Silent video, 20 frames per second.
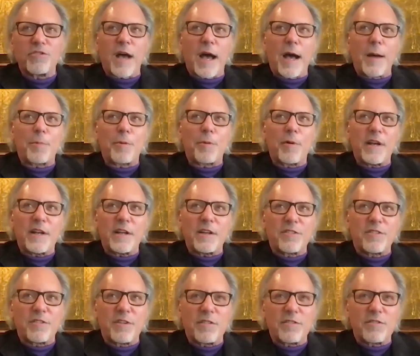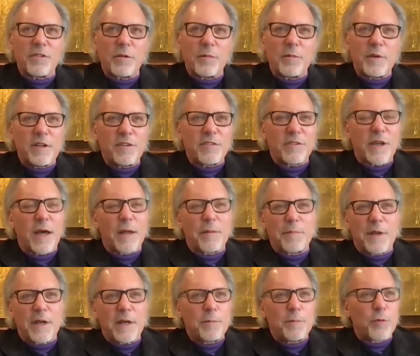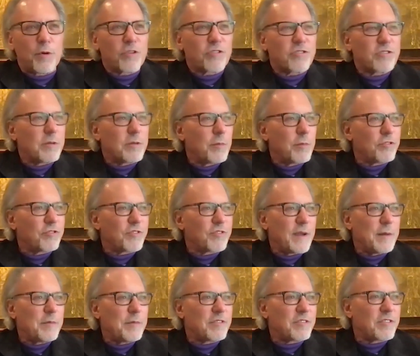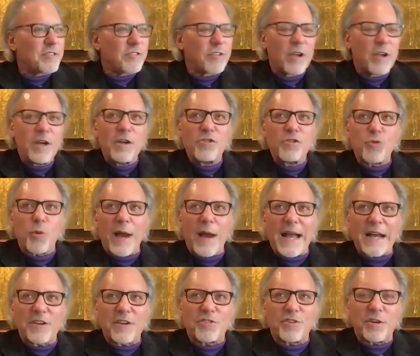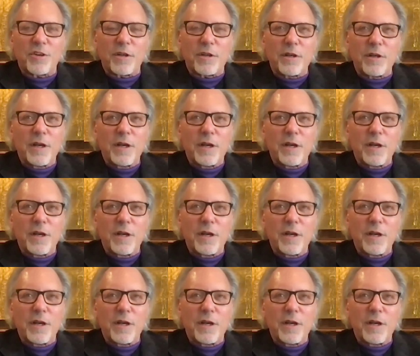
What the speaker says: Operating System, and he's got many books. The most famous is Traction.